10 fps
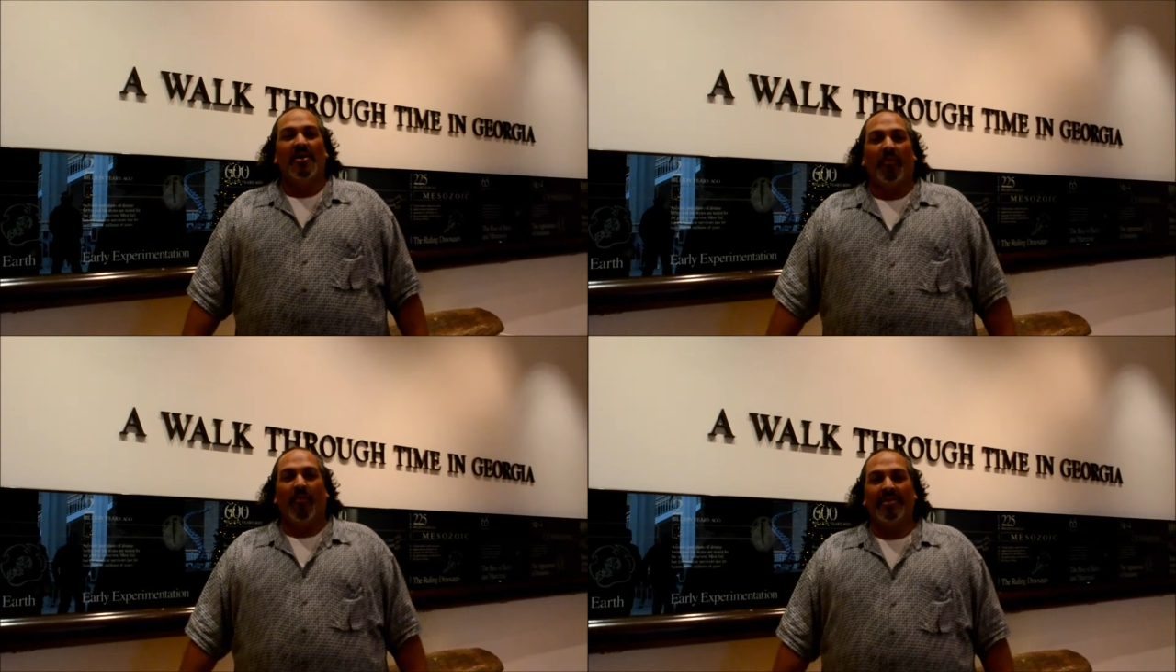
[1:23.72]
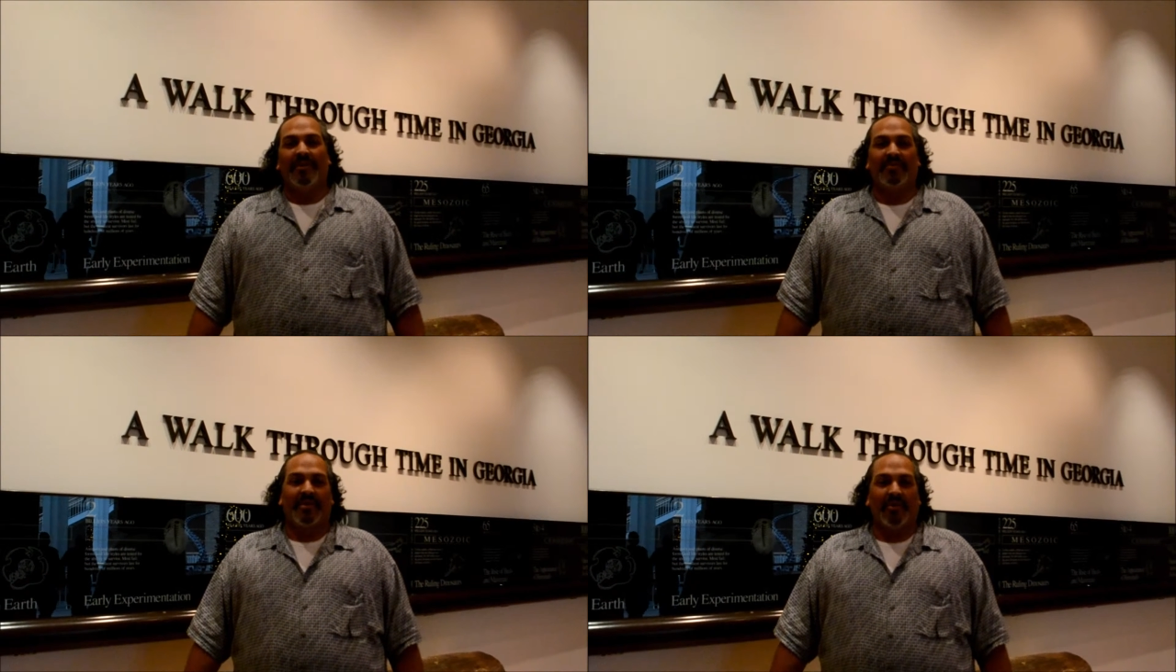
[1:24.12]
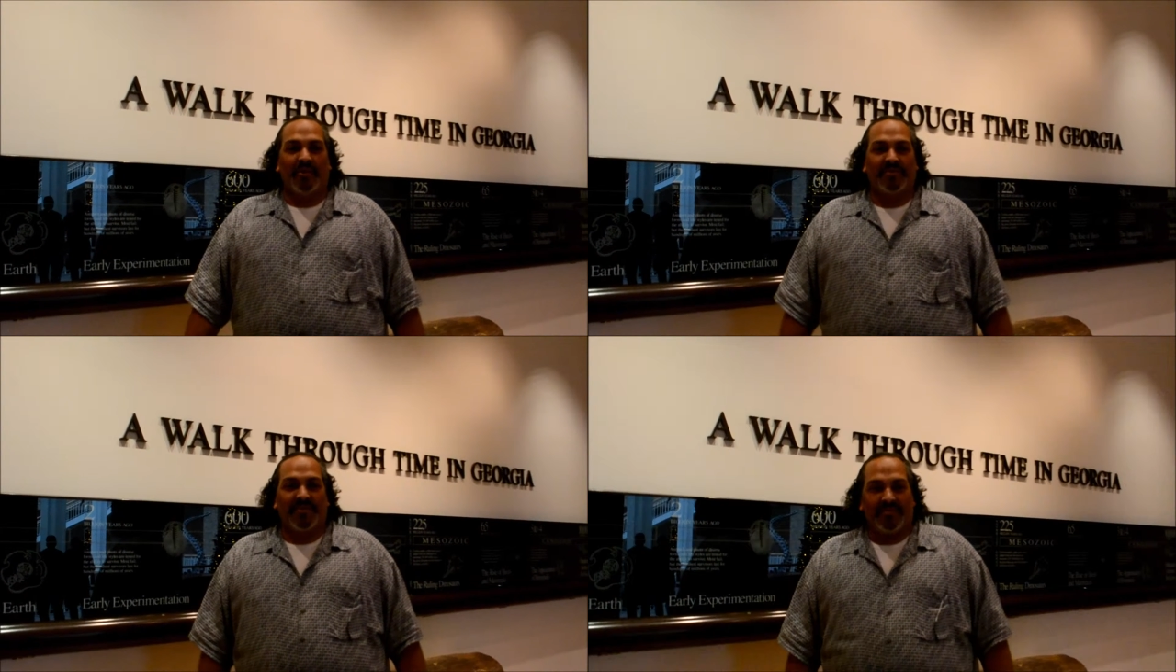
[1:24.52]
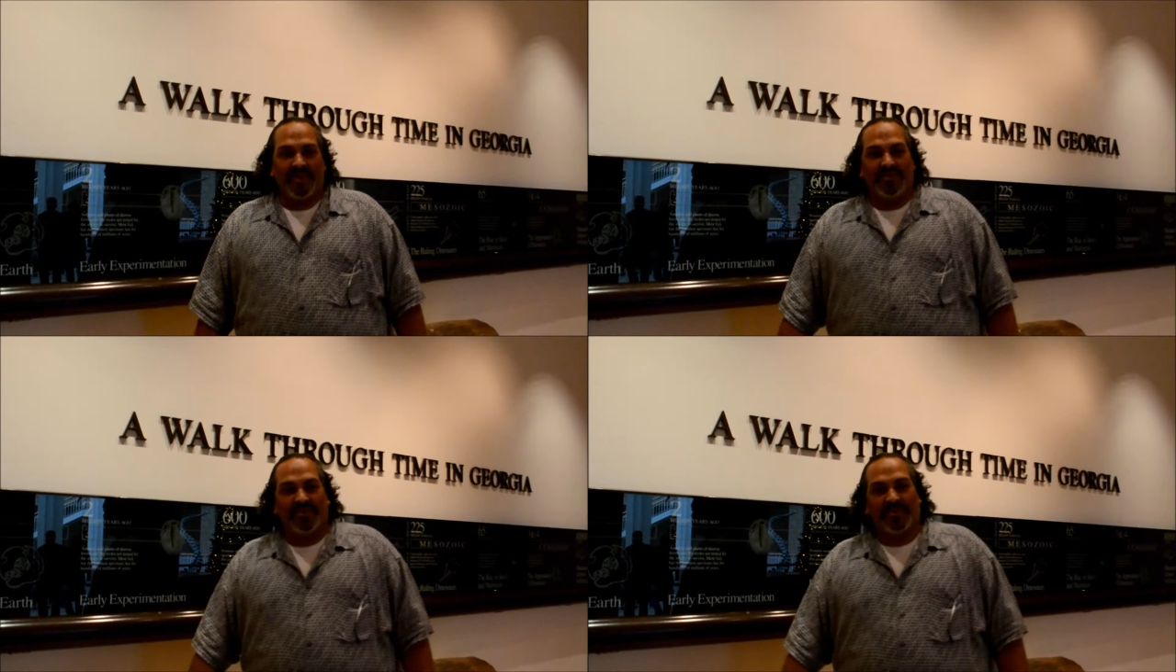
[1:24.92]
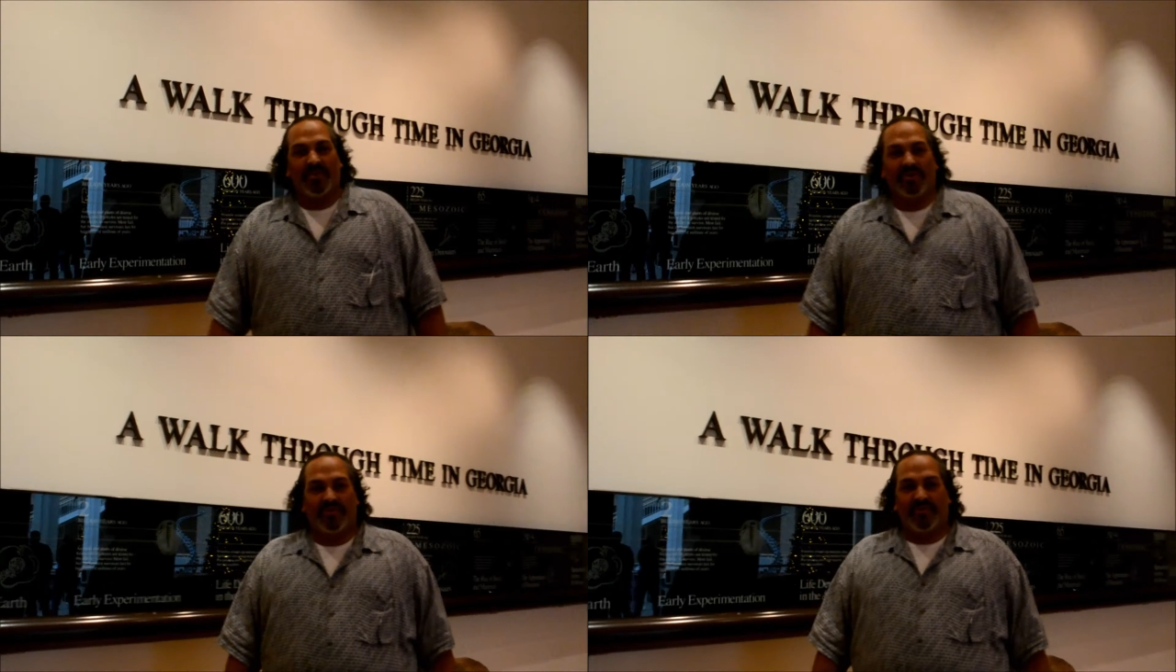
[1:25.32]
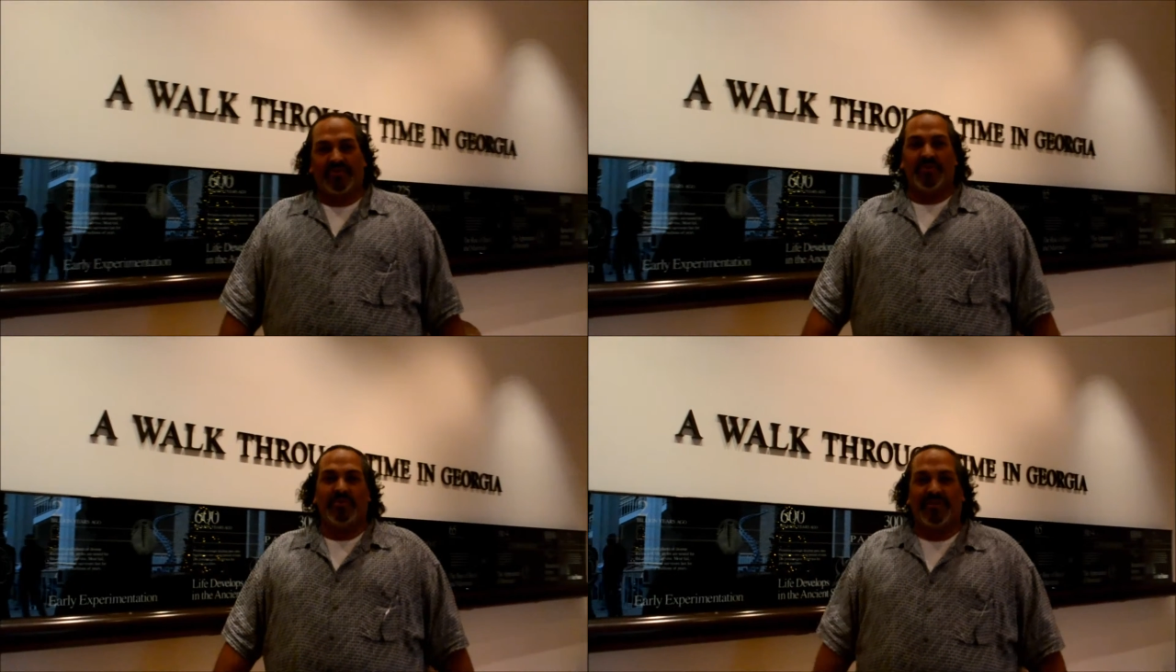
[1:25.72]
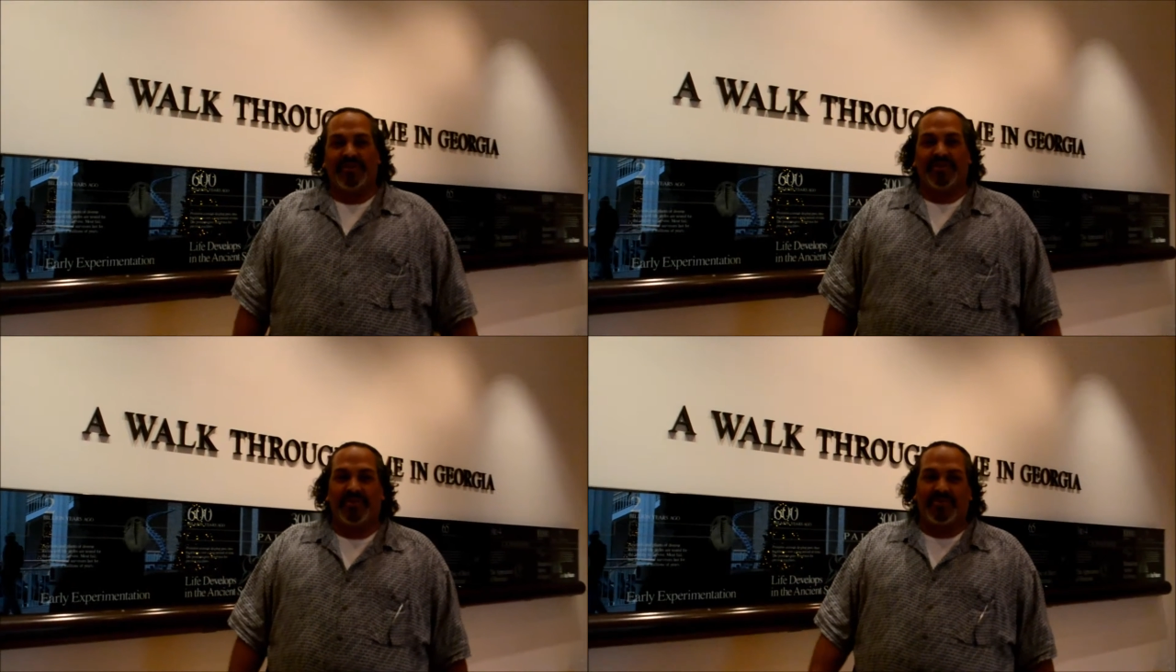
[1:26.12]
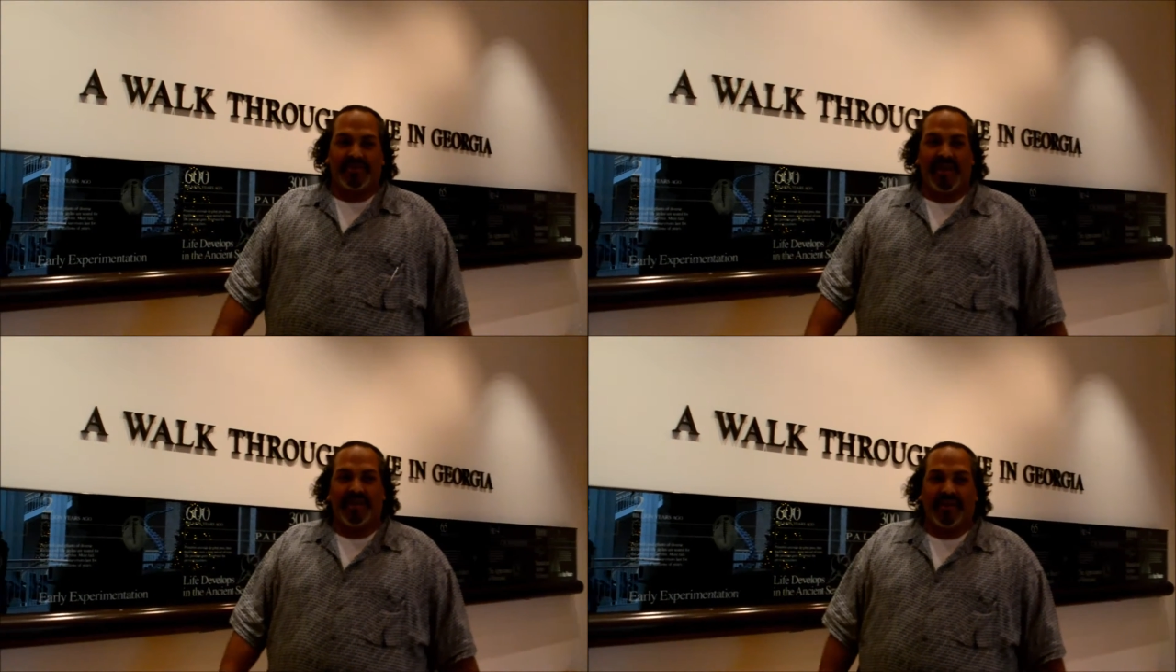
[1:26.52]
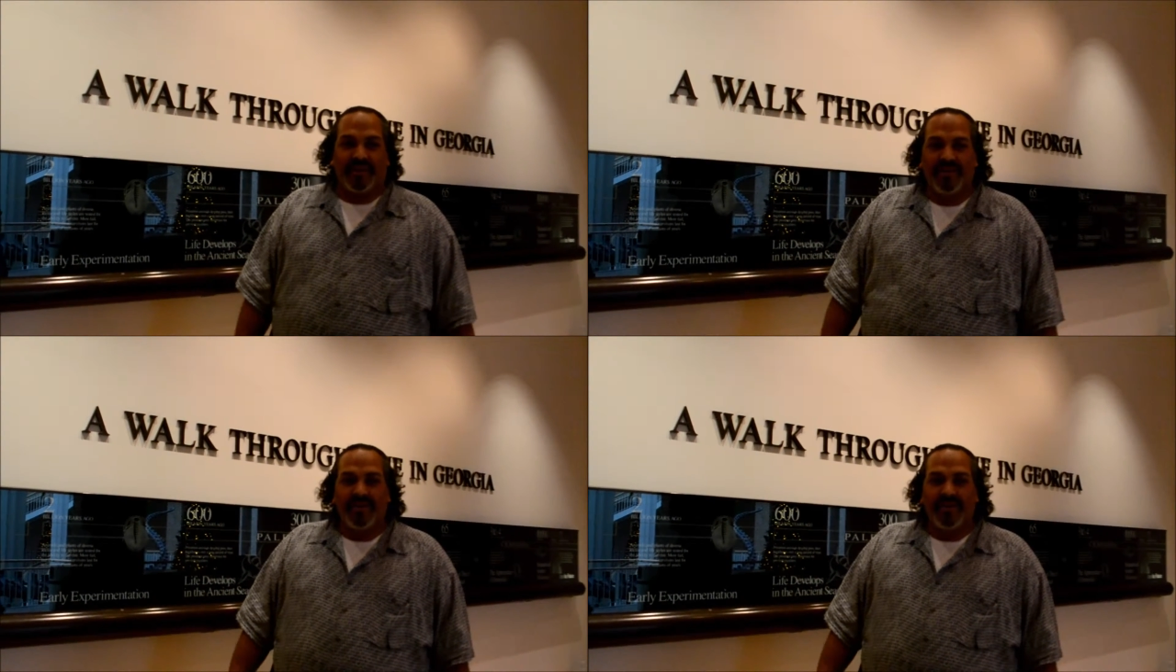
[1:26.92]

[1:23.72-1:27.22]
One of the goals in the search for truth is understanding.